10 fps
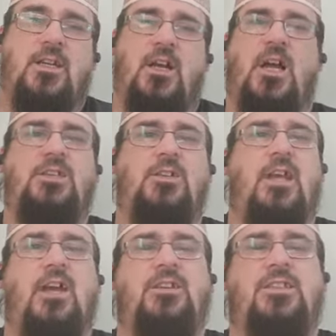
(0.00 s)
I don't know
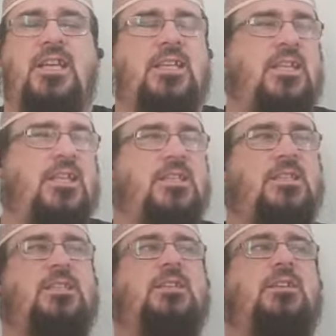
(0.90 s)
how to say
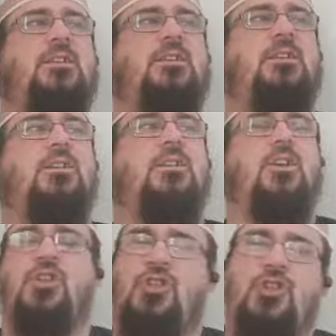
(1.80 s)
this
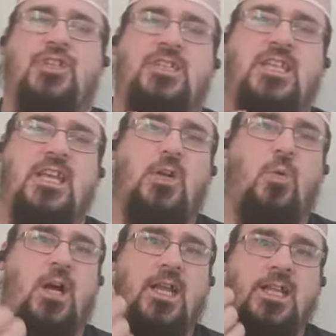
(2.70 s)
je ne sais quoi.